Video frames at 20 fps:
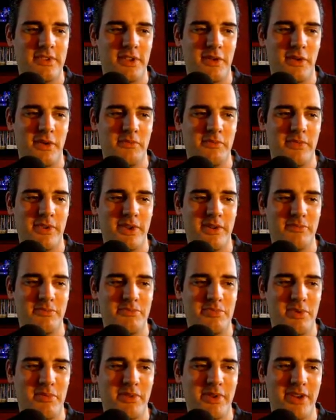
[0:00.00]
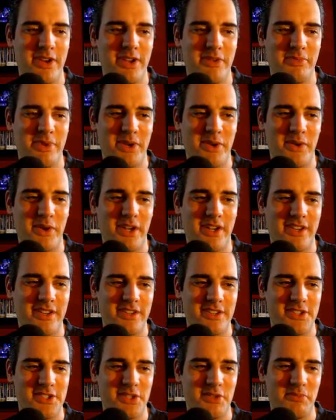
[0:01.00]
So I'm probably going a bit quicker than
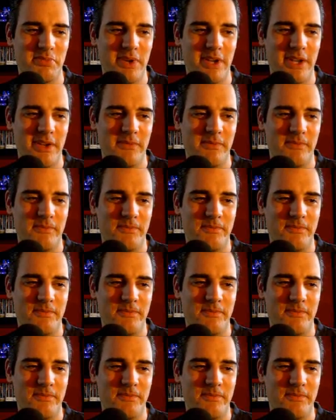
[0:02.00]
I should be.